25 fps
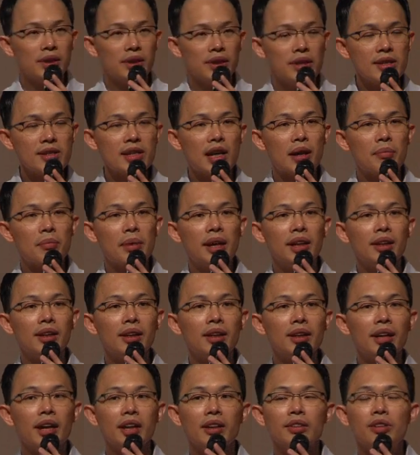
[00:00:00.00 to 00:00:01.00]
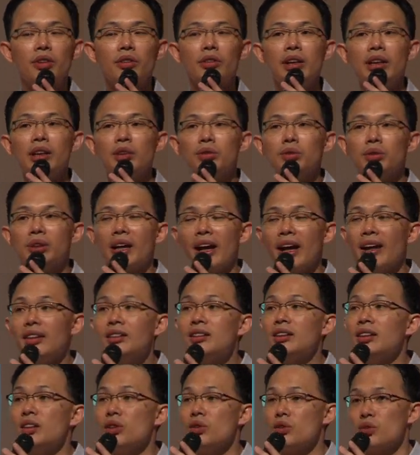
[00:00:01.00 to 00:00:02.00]
These are mainly catering to the
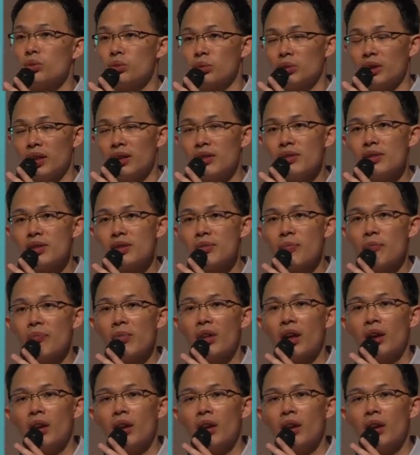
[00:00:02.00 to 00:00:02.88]
NT students.